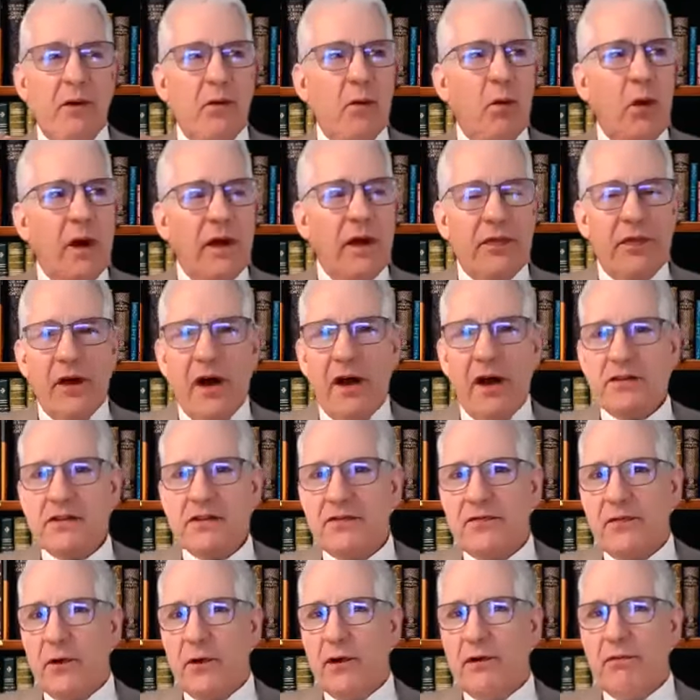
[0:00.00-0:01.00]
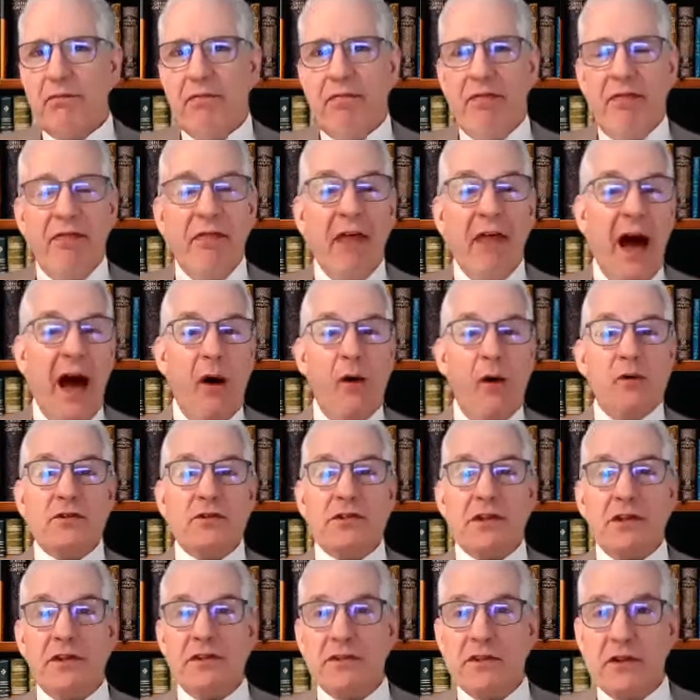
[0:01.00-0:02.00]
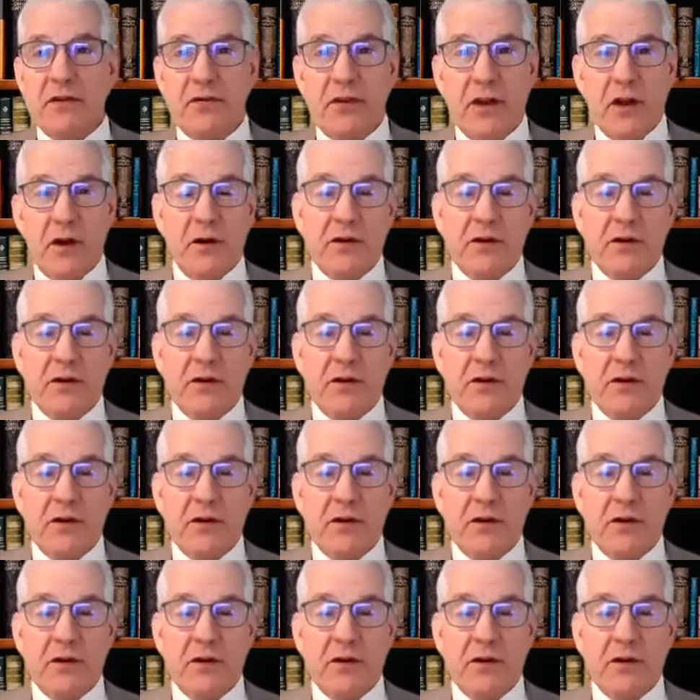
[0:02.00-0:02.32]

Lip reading: with us for thousands